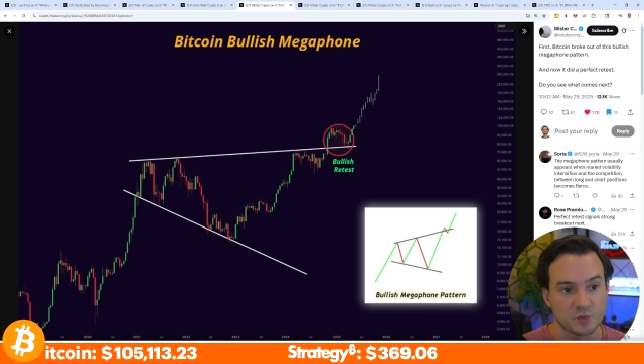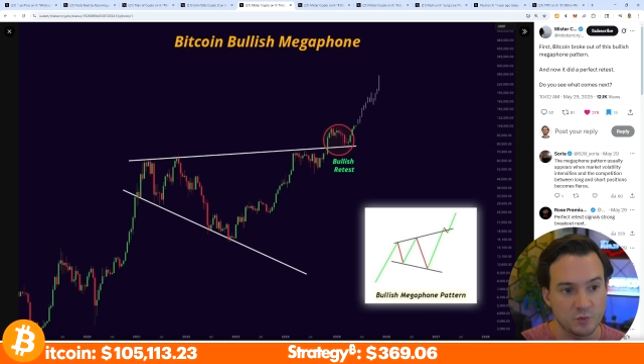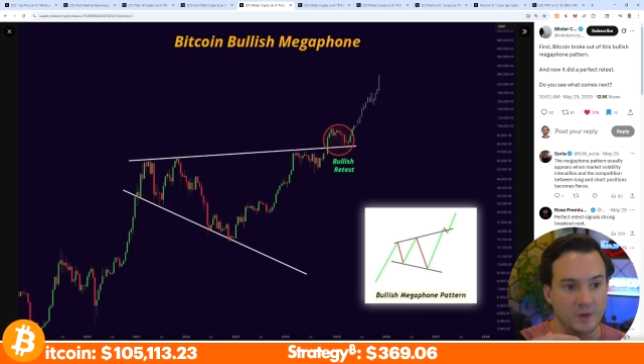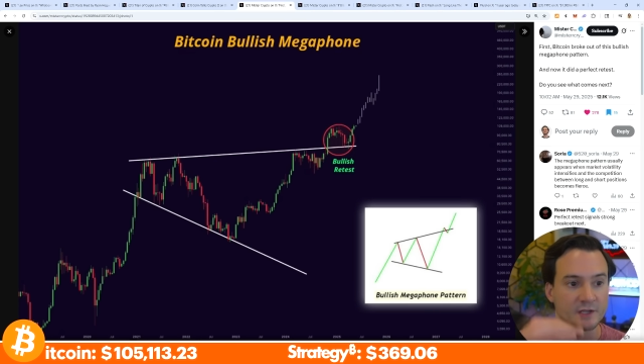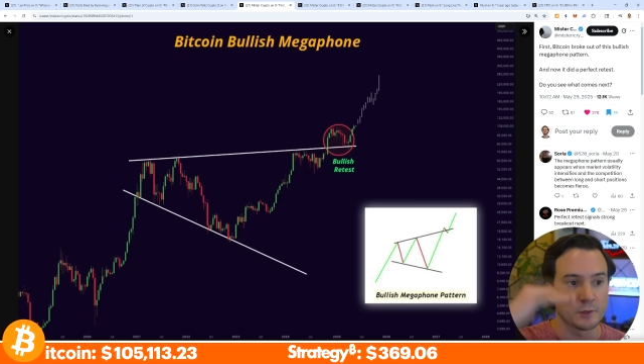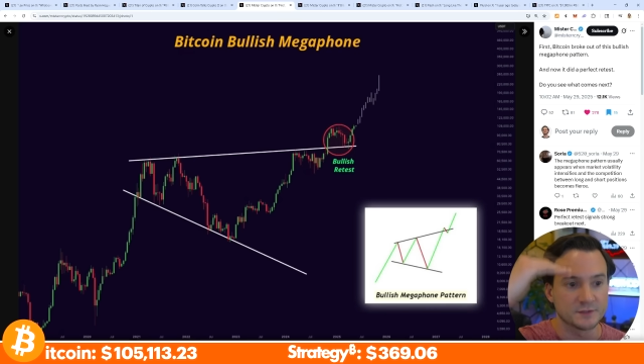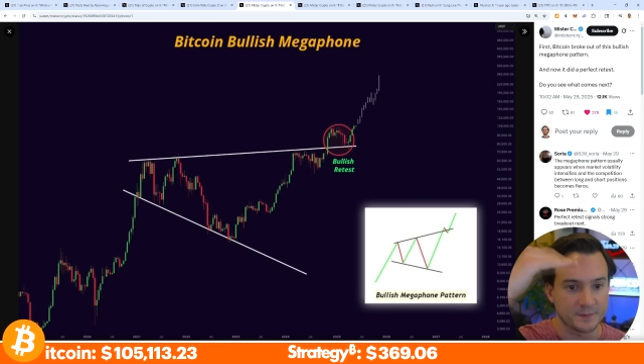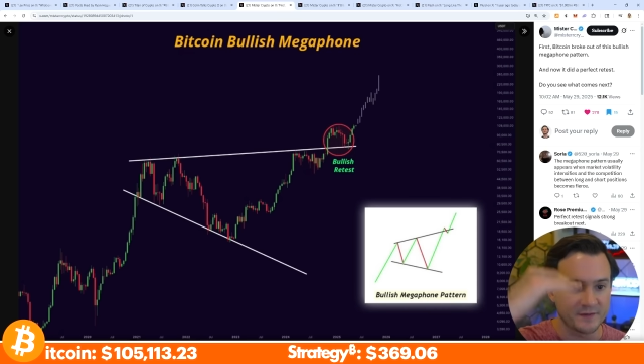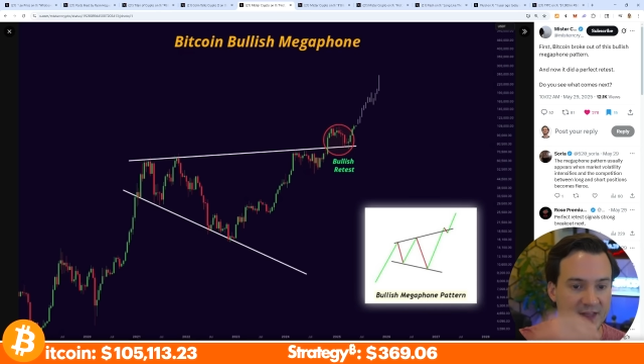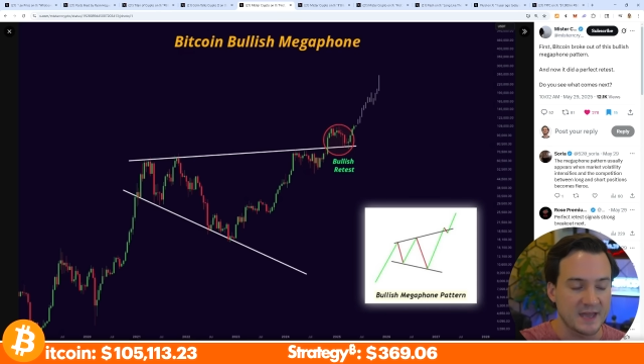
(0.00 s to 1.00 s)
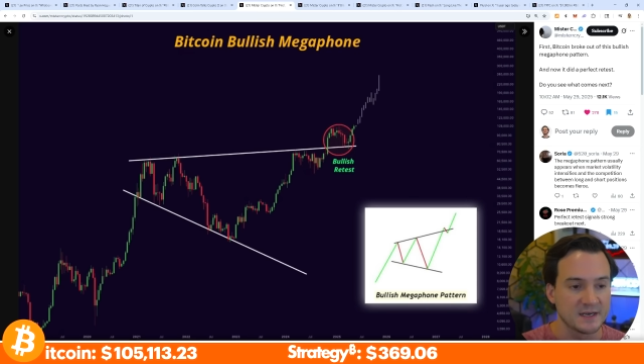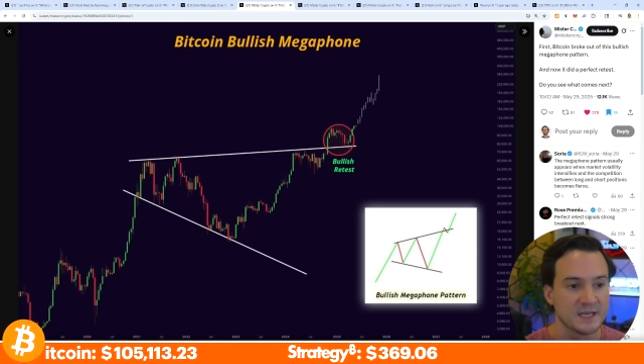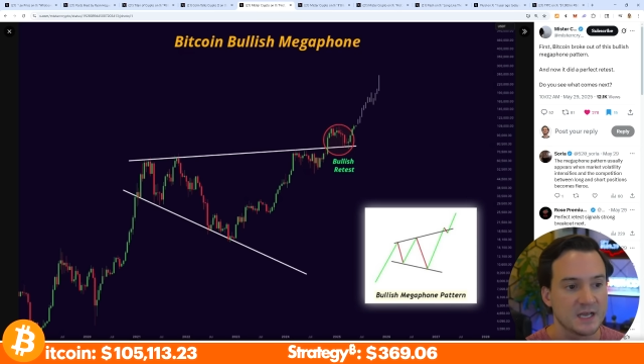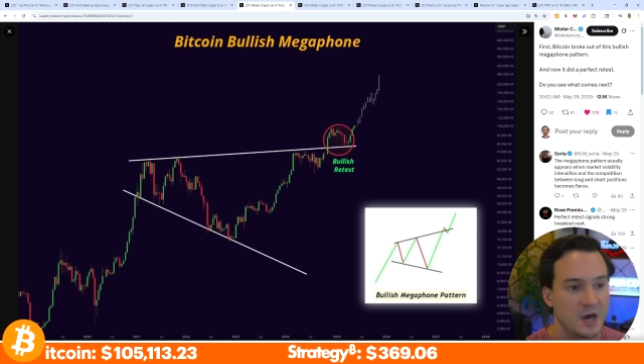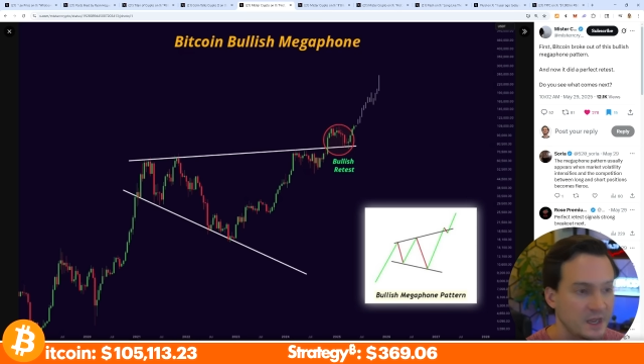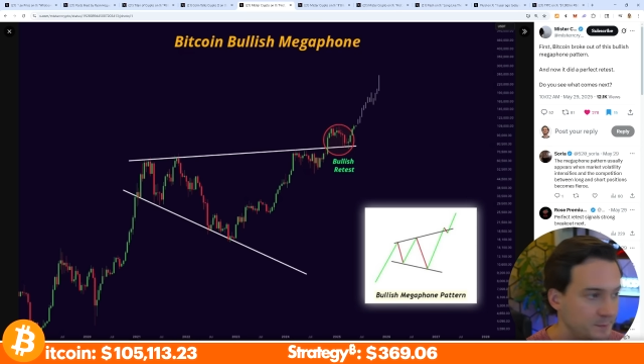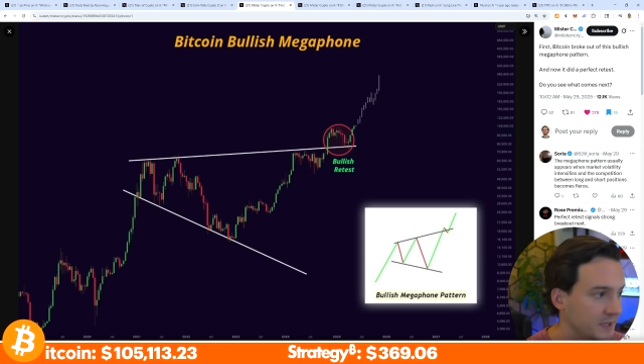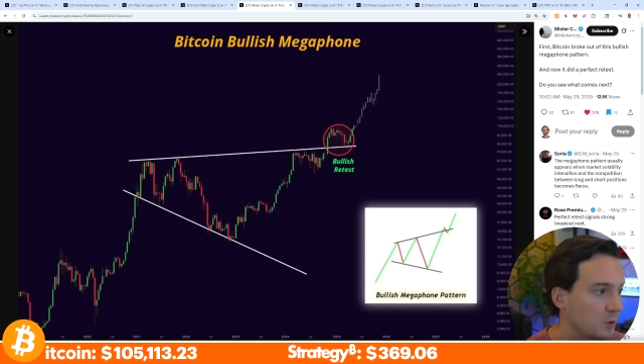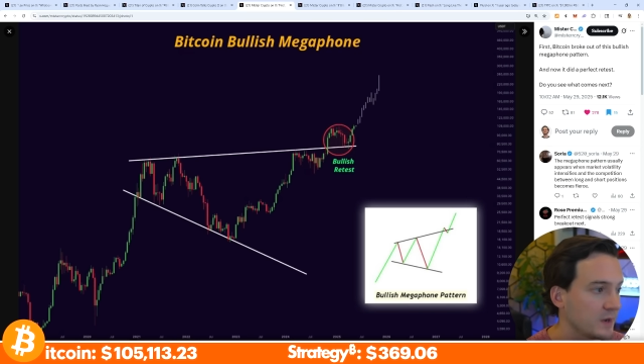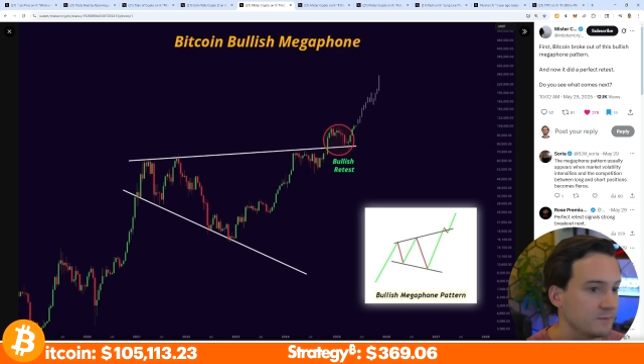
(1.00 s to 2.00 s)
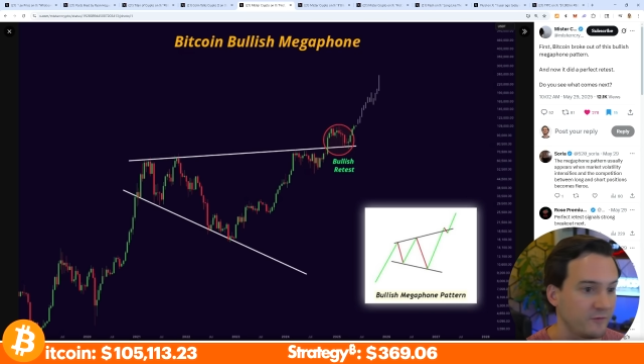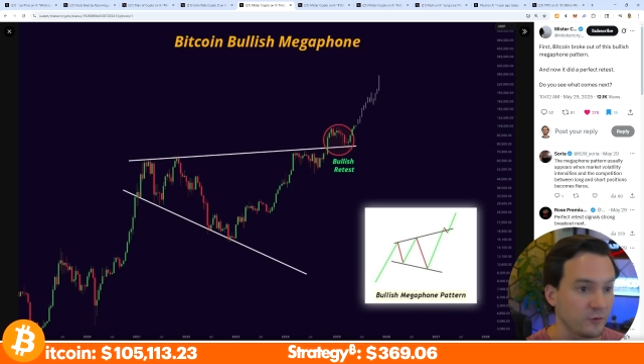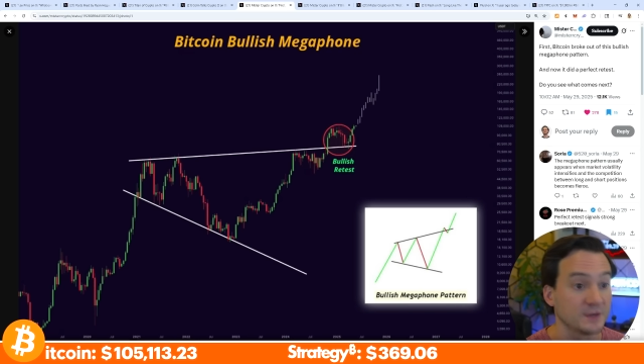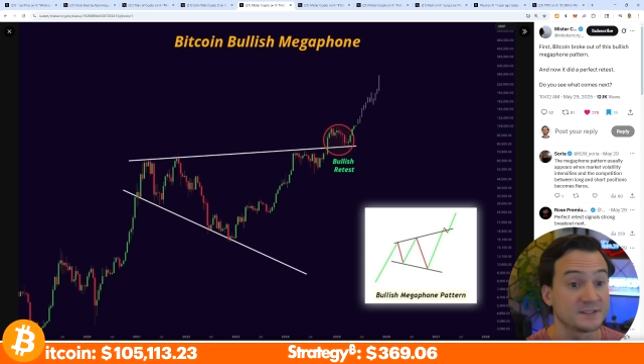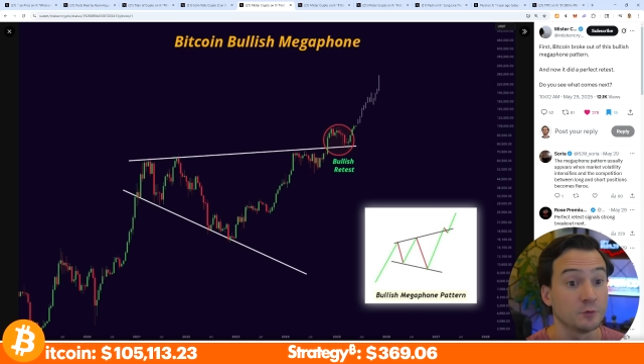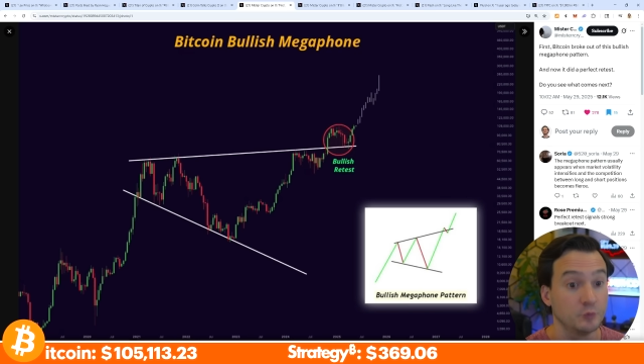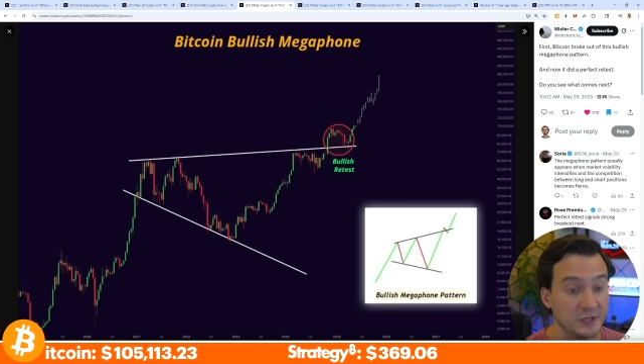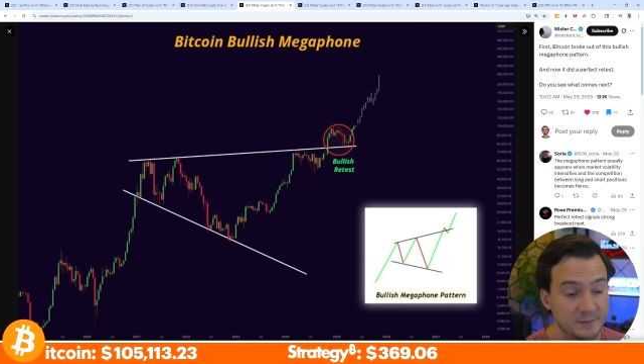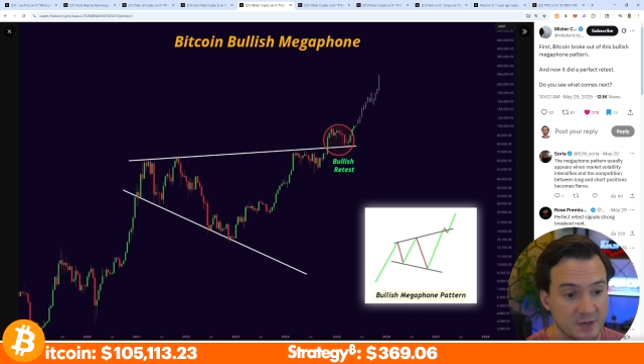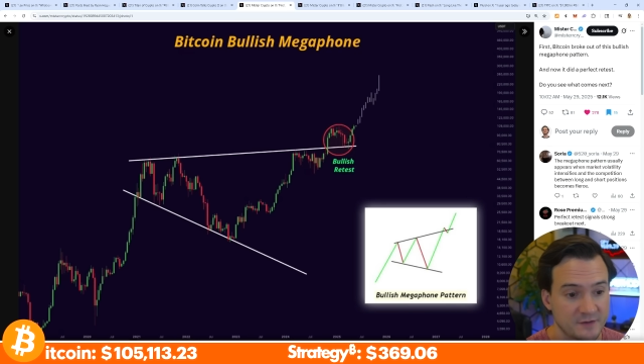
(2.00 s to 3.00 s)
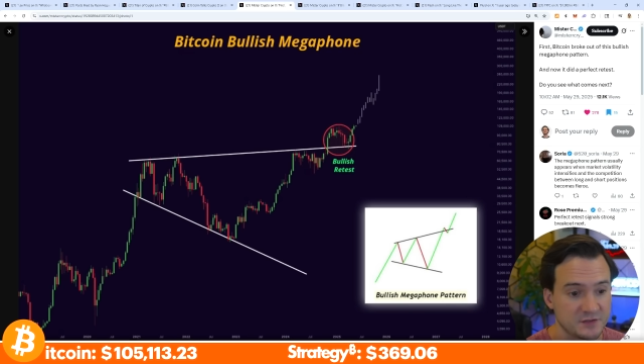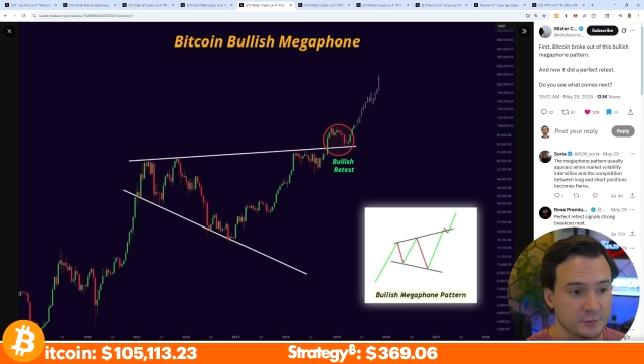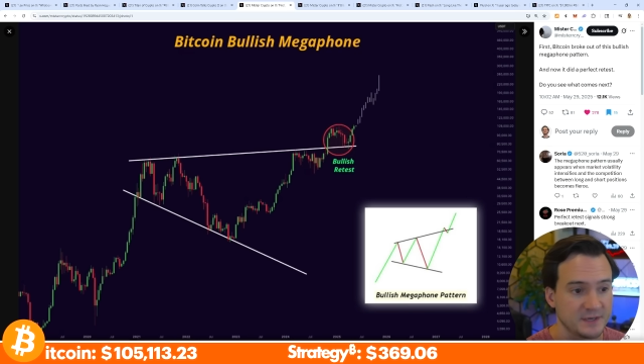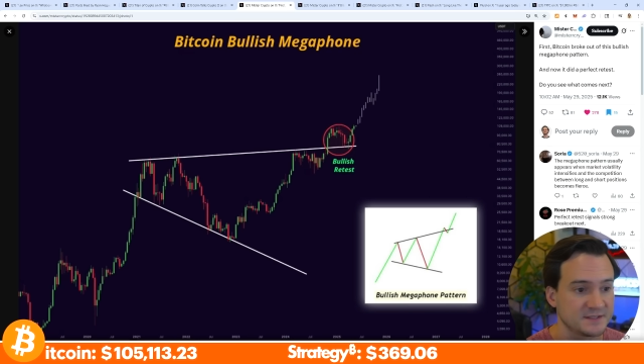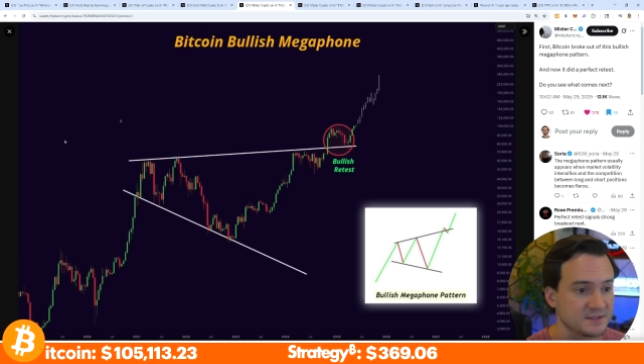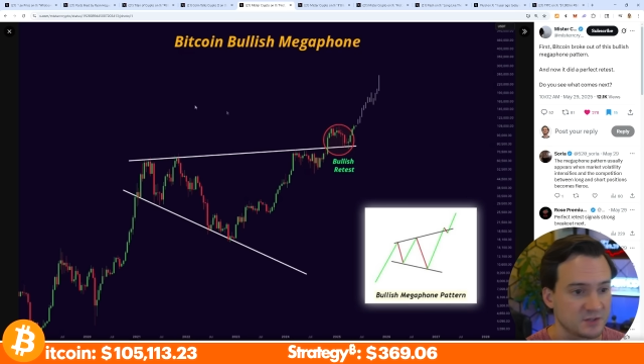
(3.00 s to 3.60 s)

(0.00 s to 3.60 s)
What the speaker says: So we'd want to close above that on Bitcoin for us to really be off to the races.